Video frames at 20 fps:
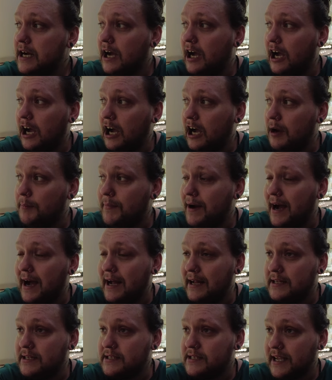
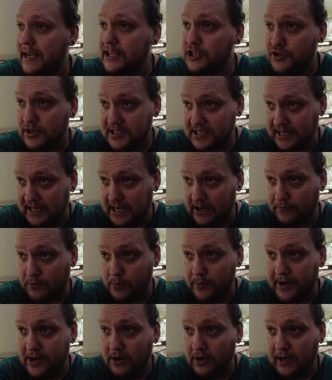And interestingly enough,
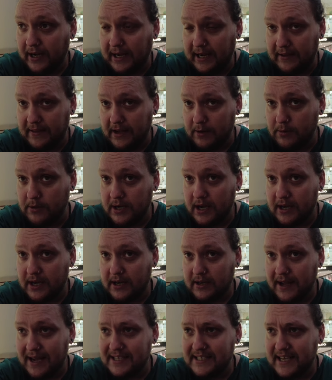when we got here, they were
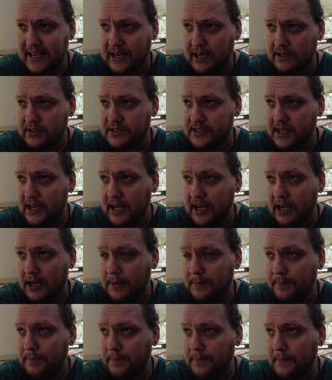asking us,
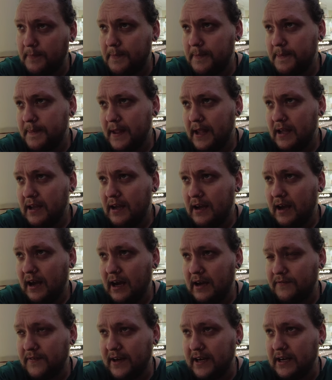
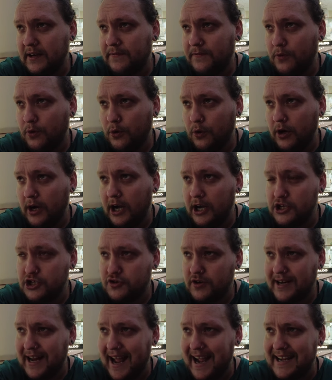I think, for
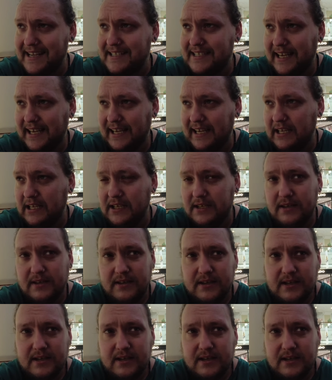180